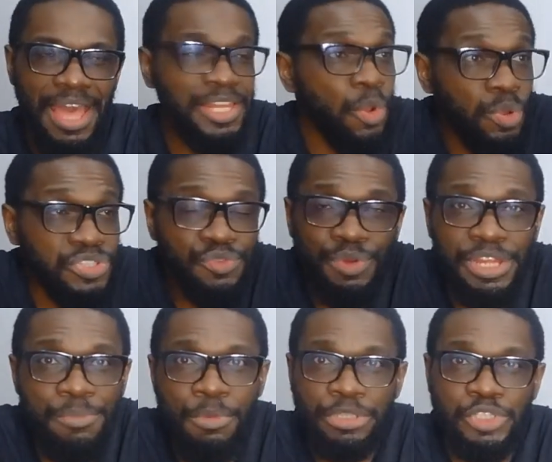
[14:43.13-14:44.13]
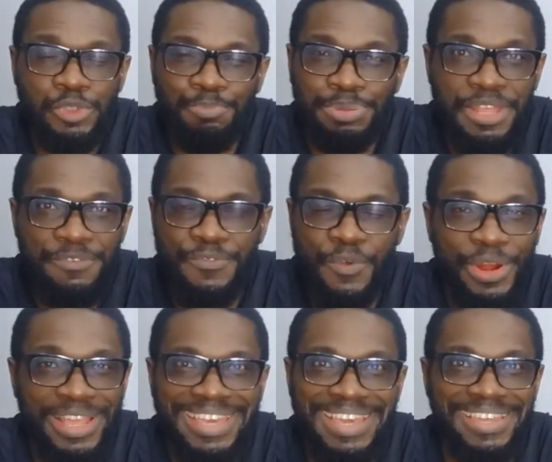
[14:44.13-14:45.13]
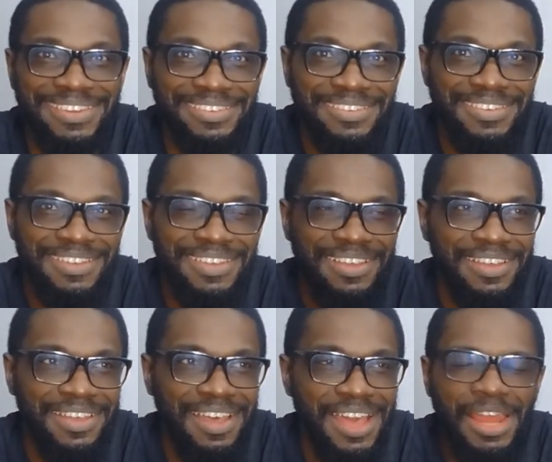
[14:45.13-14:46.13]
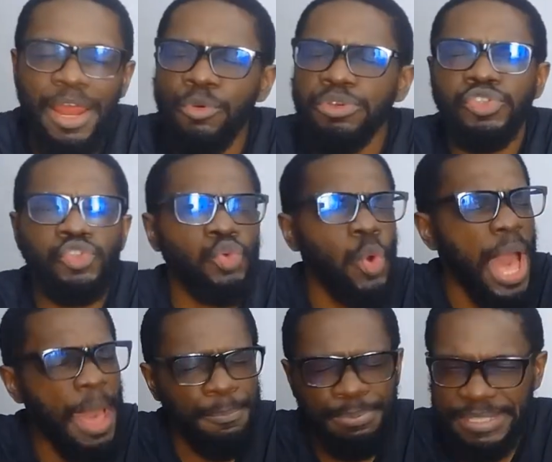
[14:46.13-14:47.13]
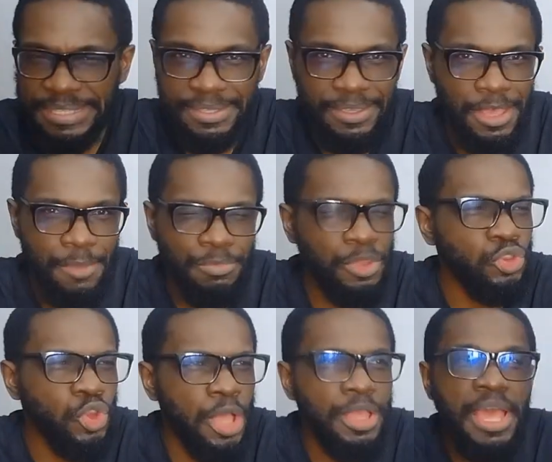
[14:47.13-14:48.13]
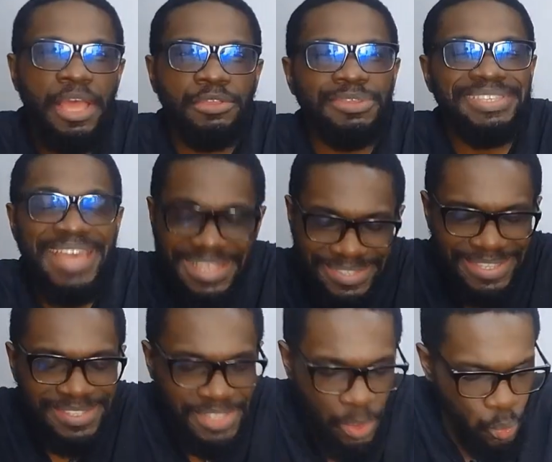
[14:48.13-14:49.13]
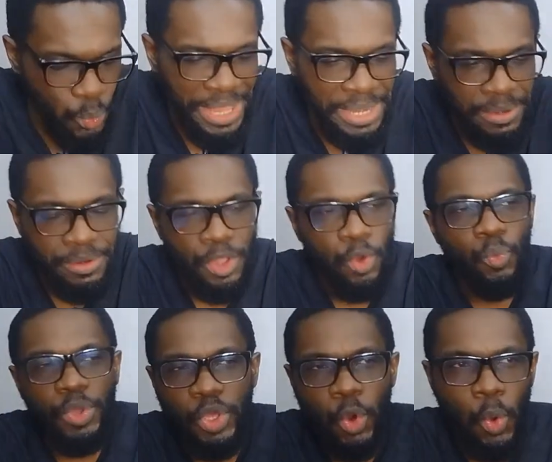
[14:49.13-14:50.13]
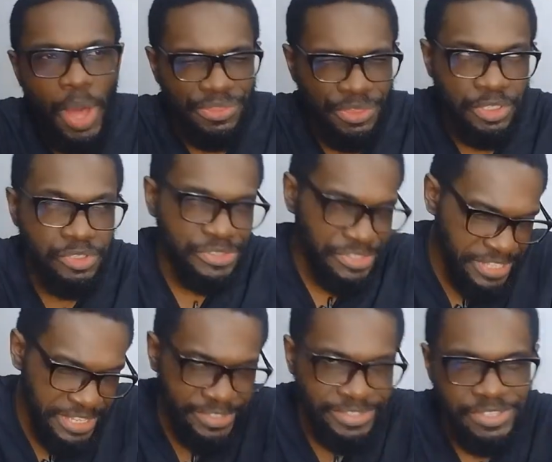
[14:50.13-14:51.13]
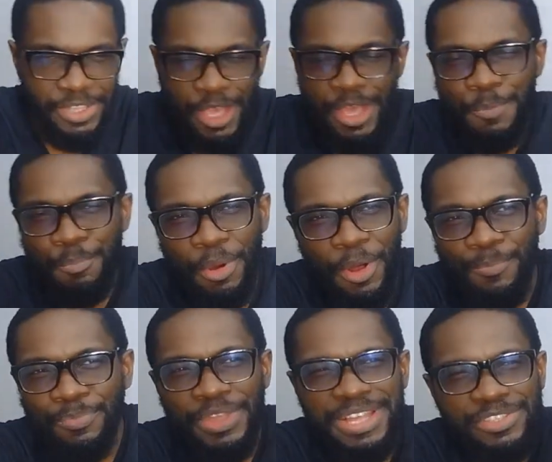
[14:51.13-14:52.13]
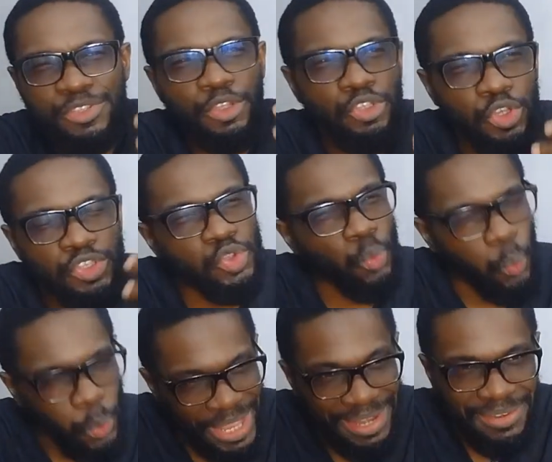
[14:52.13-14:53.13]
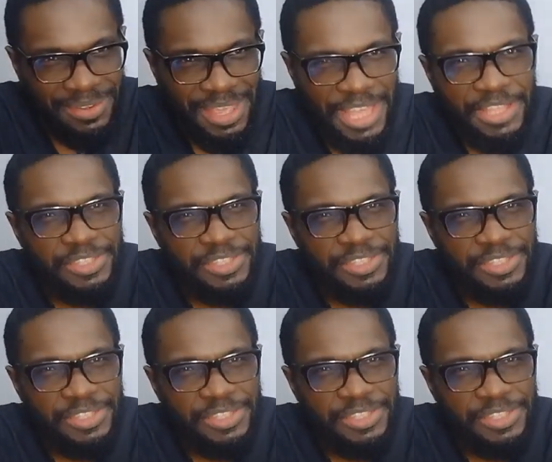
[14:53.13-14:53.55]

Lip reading: And there wasn't really much to play for again. And I was so happy. Yes, it's a win. We go, I think, to 6th. But it's not just the win.